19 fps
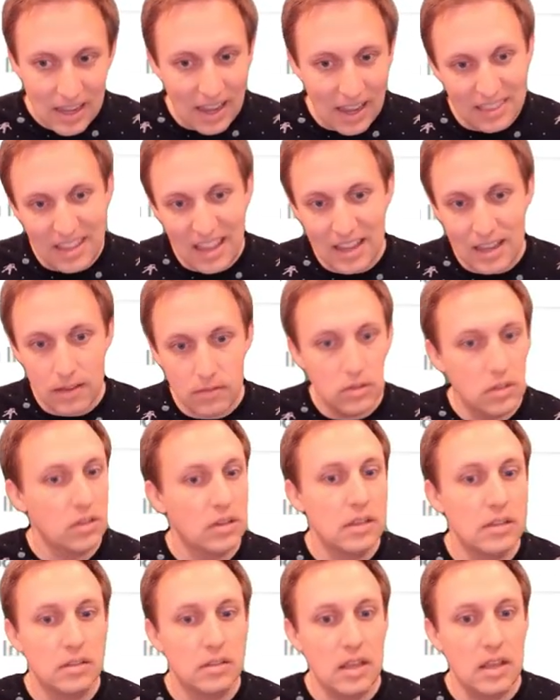and that gives your
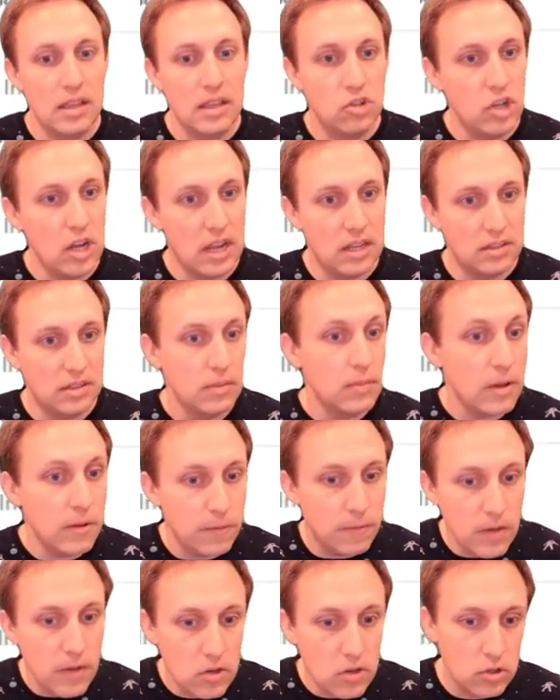lens a chance to be
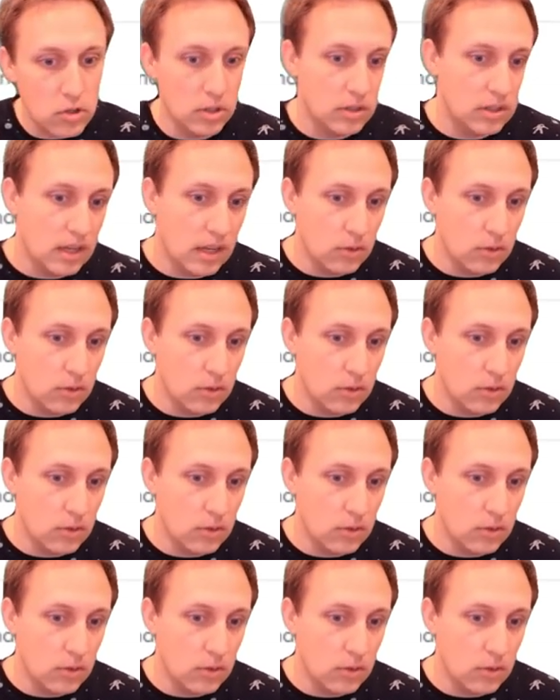featured